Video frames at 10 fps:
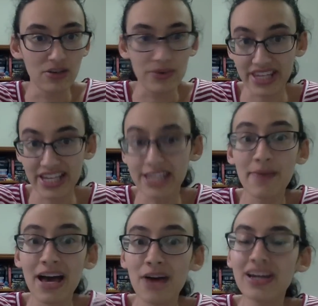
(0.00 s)
With its
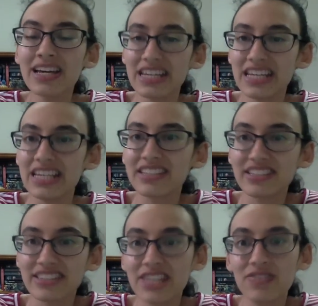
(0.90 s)
power, he
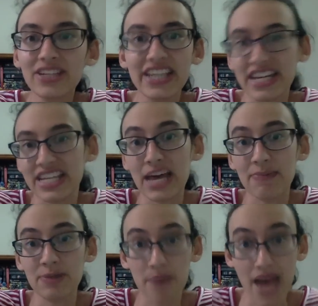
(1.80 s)
successfully
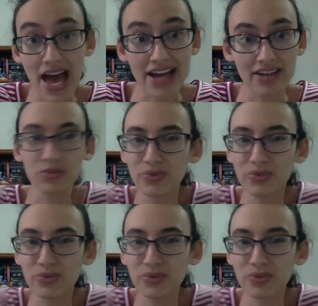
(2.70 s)
kidnaps Pan.